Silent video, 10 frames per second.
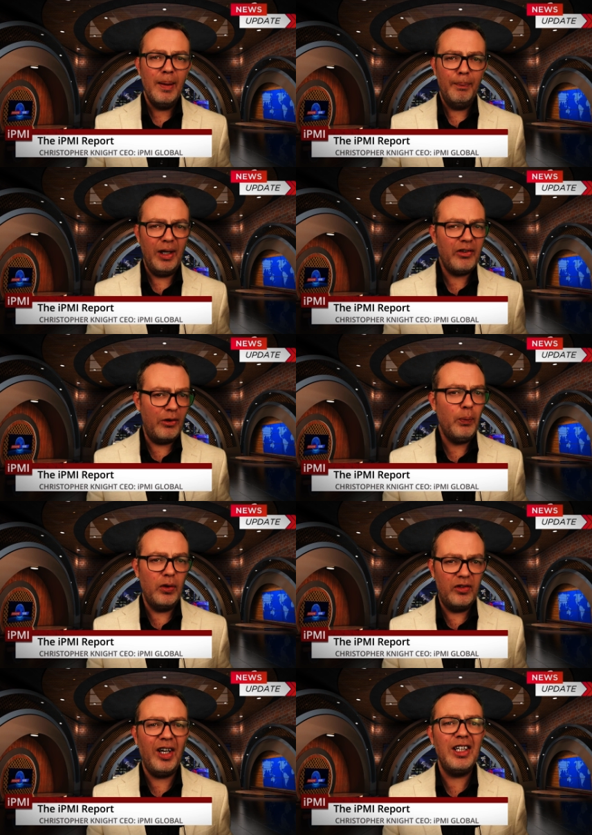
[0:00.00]
Plus, it
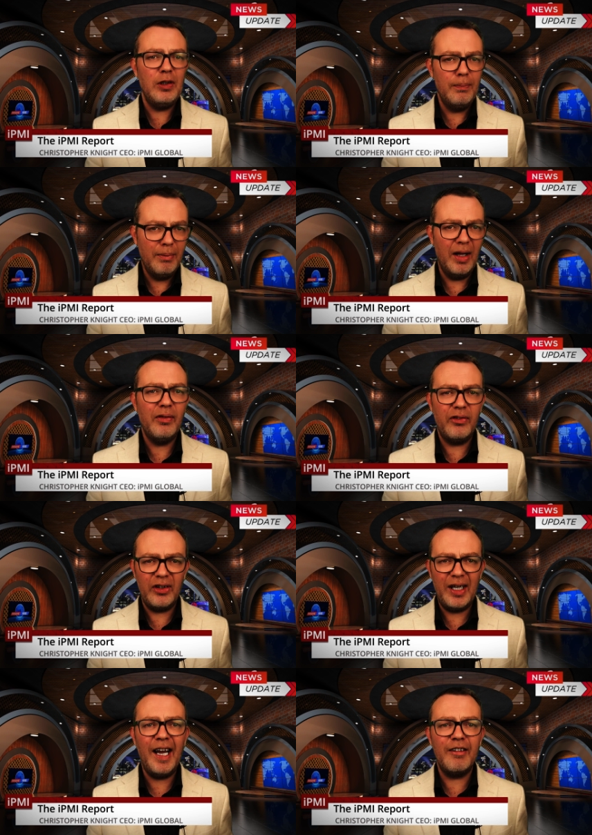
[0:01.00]
would take you months to
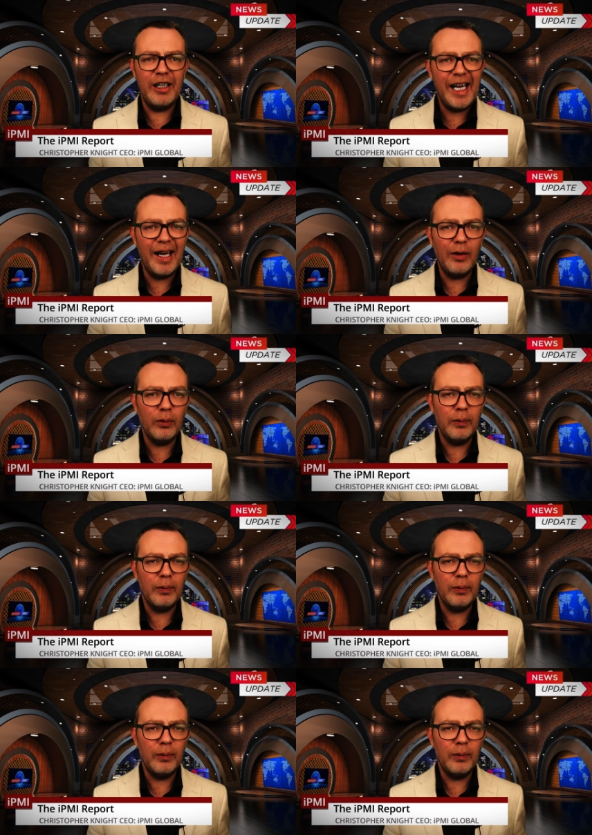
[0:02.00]
carry out.